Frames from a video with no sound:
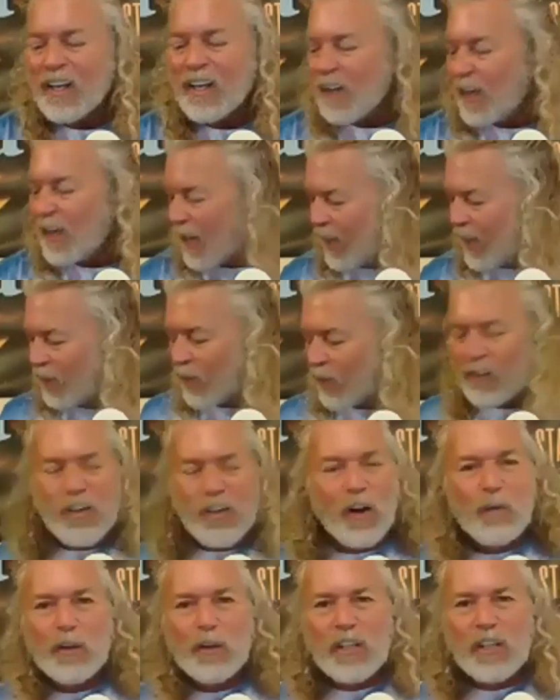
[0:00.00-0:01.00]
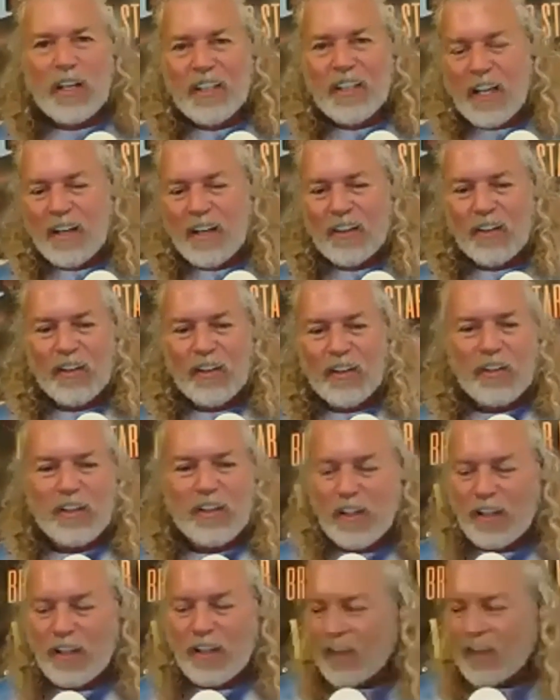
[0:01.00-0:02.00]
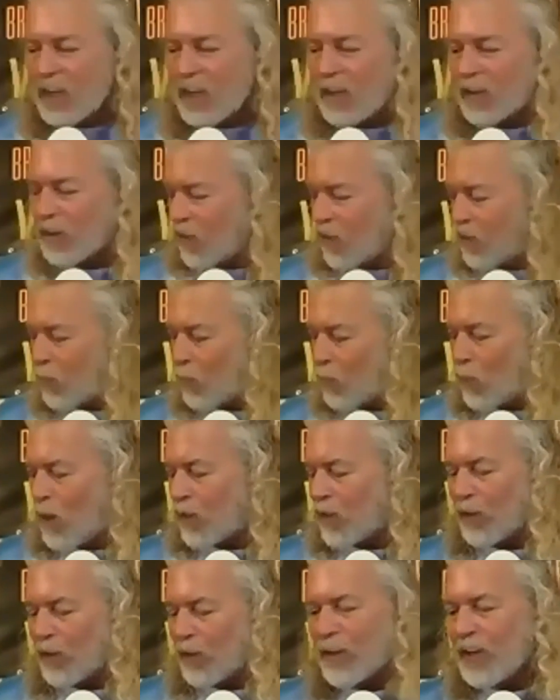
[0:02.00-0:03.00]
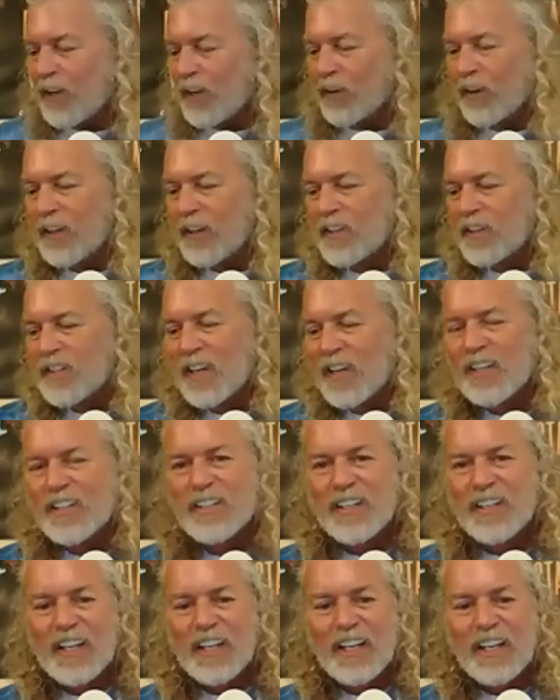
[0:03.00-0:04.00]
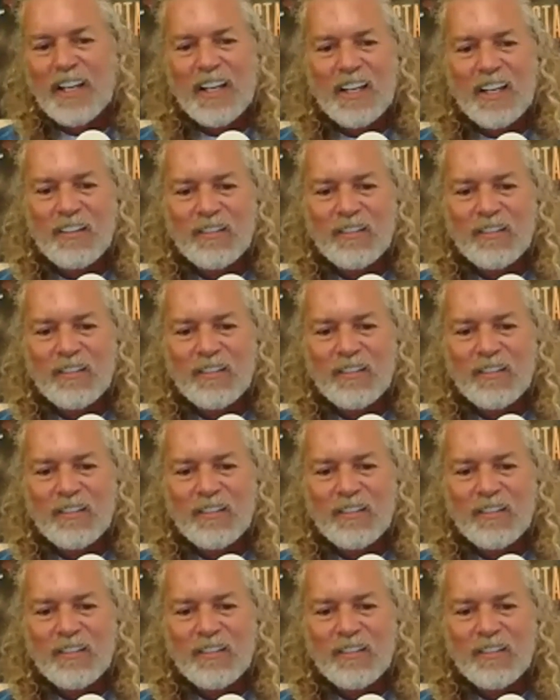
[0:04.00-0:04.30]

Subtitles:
It looks almost identical to the color of the water here in Siesta Key.